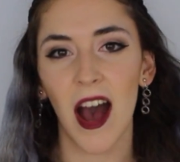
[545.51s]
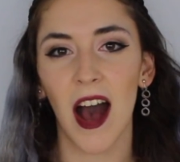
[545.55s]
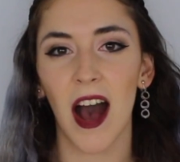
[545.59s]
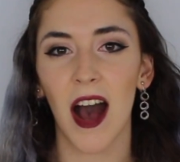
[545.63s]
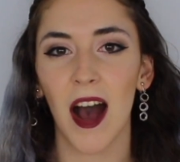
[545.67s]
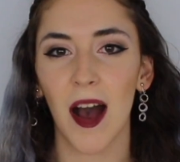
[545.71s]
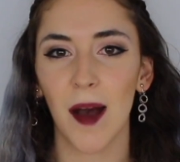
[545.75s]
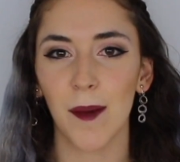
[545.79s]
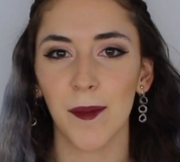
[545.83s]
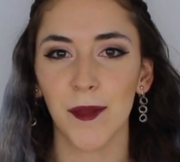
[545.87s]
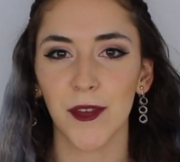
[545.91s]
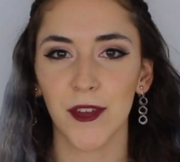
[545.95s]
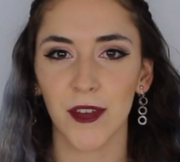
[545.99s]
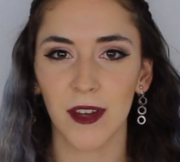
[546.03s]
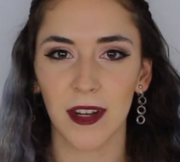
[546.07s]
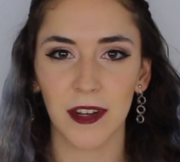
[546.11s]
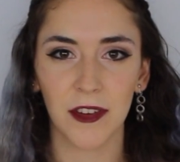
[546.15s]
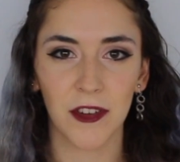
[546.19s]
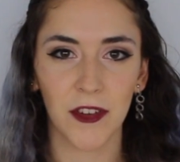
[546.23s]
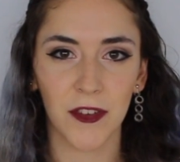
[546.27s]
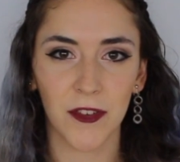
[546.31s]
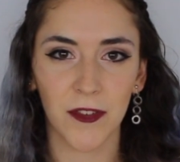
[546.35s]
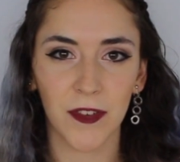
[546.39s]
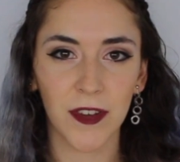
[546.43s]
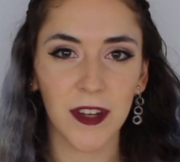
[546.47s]
So I
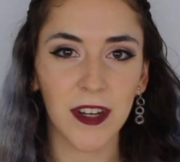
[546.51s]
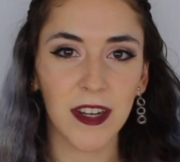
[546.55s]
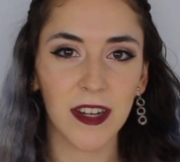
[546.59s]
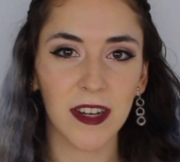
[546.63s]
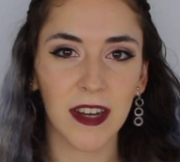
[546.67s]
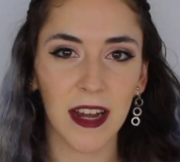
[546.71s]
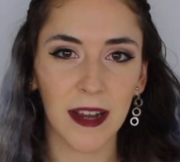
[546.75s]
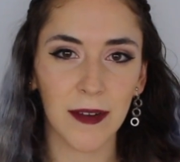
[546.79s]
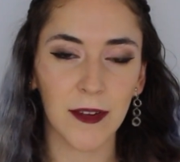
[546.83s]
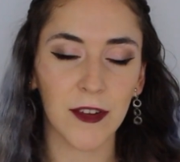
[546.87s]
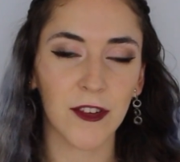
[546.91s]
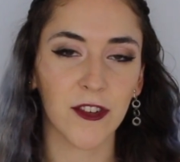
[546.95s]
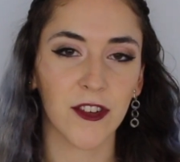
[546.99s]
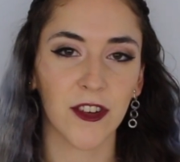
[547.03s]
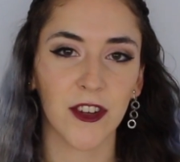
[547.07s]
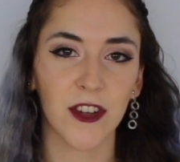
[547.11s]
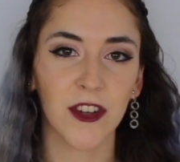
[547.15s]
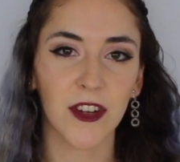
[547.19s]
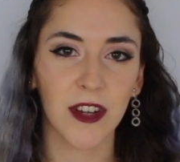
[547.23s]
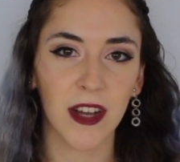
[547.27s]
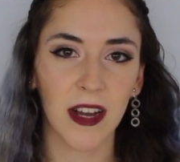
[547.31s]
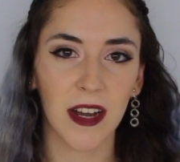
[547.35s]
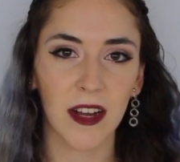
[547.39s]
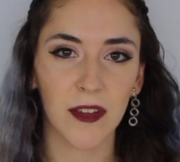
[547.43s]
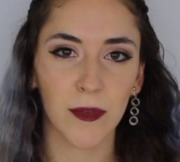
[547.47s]
just figured I would show
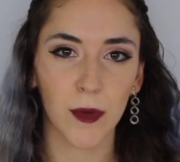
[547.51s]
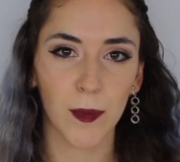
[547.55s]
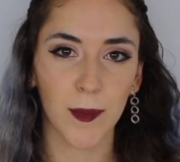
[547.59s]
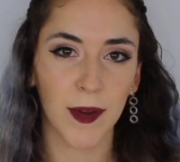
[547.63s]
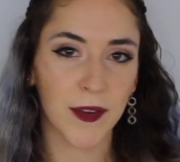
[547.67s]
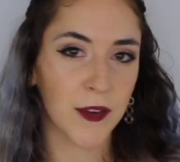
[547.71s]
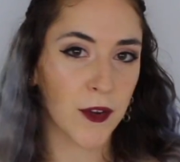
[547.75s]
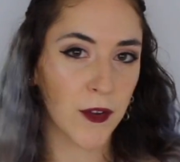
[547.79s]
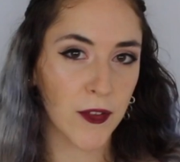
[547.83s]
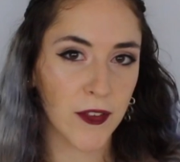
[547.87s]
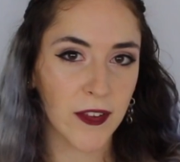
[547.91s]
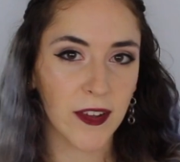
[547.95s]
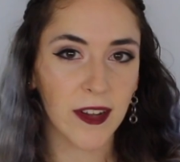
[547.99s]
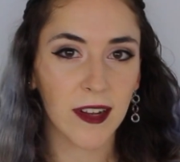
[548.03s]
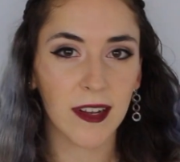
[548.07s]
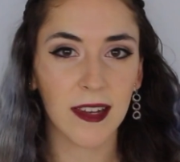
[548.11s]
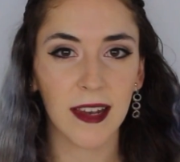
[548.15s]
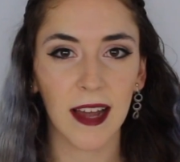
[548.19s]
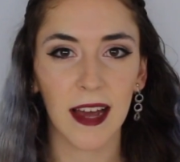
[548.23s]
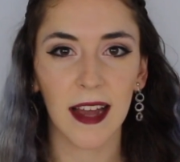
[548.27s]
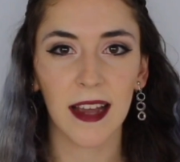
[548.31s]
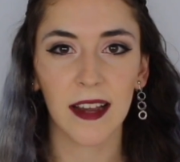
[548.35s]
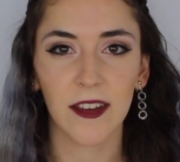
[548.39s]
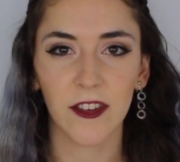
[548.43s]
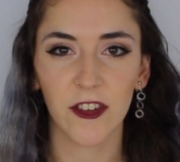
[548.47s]
you guys what my notes look
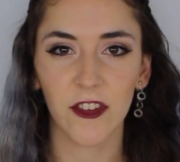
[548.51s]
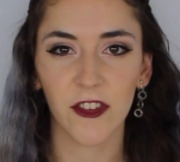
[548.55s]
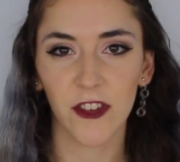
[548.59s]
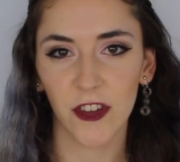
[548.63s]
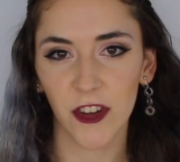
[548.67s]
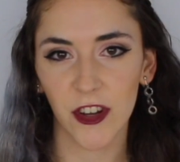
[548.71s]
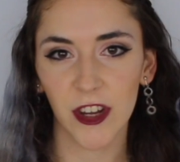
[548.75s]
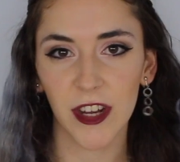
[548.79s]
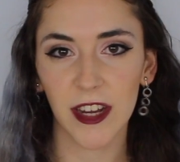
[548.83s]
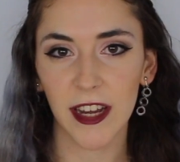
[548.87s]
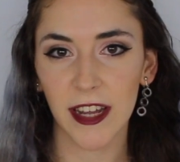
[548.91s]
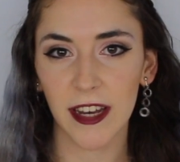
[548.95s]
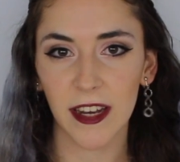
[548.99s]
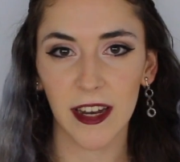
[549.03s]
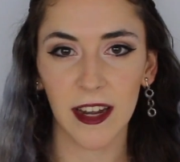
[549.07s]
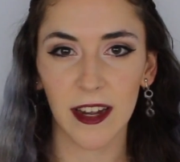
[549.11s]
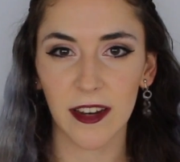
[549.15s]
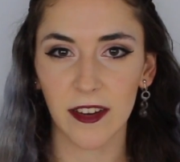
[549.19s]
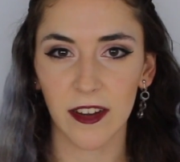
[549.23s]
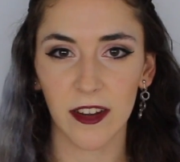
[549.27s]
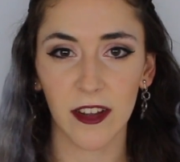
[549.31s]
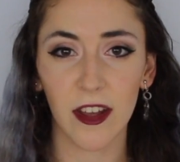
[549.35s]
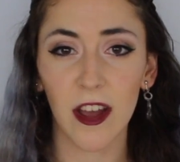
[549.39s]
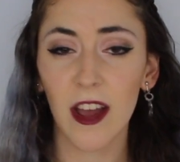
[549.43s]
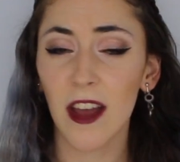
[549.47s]
like, just so you can get an
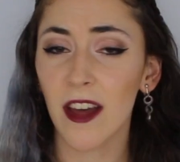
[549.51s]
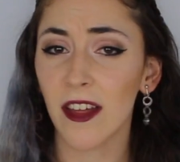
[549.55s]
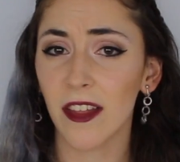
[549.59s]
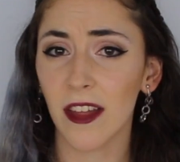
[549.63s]
idea.